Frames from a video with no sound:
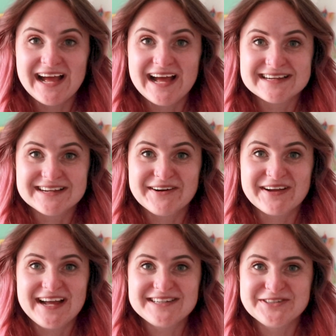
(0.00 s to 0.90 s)
And I'll
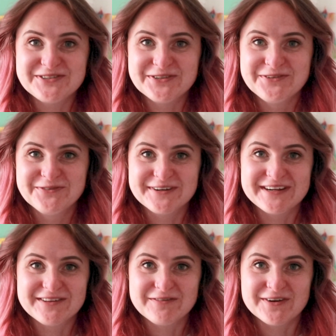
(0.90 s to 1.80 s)
catch you soon for
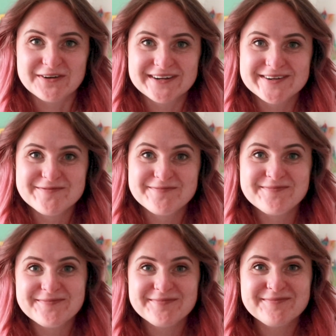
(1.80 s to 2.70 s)
another vlog.
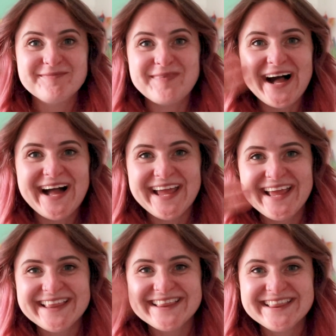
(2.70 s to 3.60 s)

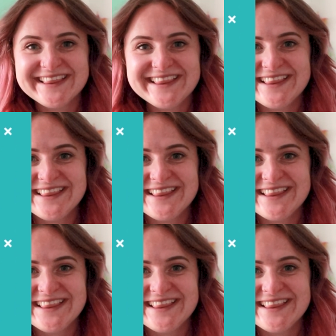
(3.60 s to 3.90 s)
Bye.